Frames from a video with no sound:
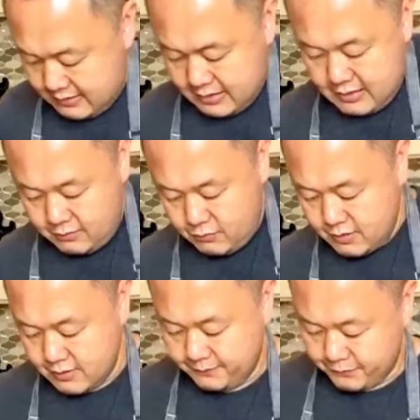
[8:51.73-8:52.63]
I didn't
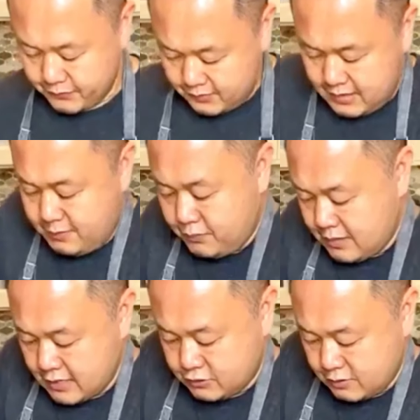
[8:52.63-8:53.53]
want to keep you
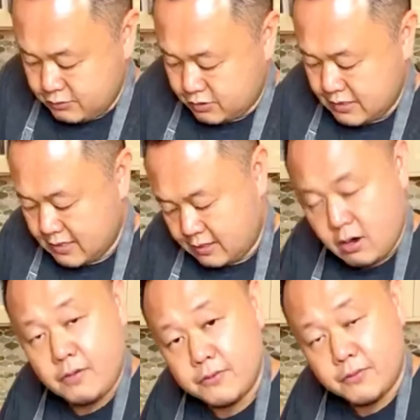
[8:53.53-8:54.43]
guys, so I'm just kind of
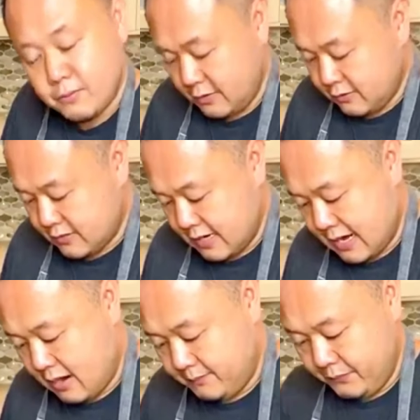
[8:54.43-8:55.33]
carving from the inside
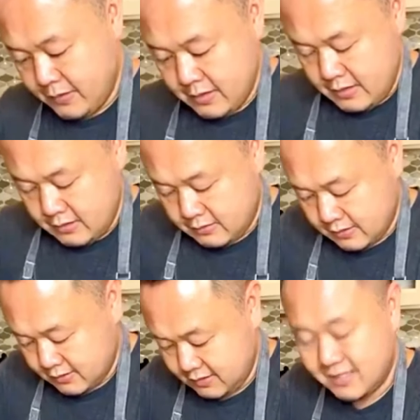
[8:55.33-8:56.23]
out until
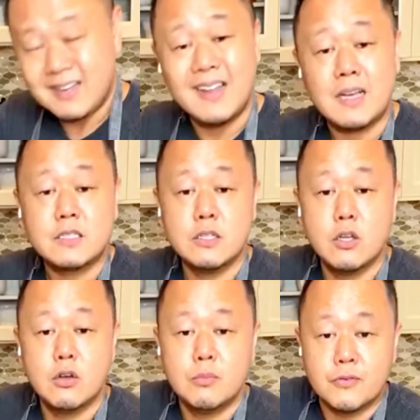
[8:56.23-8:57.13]
I see the next
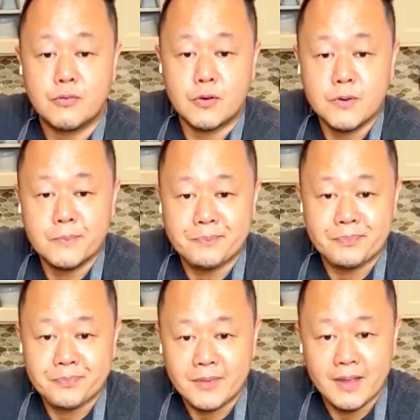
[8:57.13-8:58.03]
lobe of fruit.
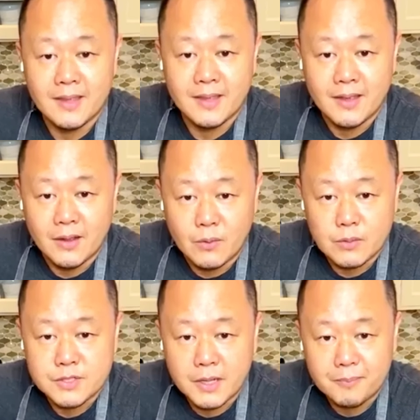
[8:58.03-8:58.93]

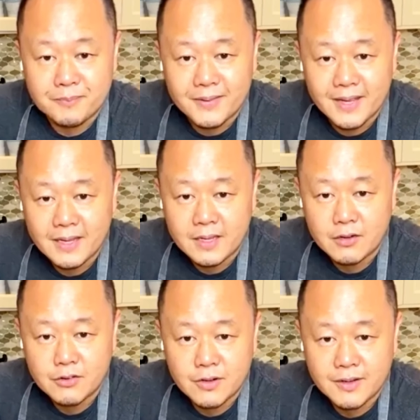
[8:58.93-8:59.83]
What's up? Hey
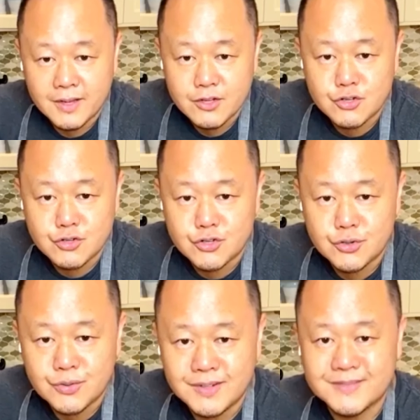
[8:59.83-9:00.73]
Kendra, hey Juju.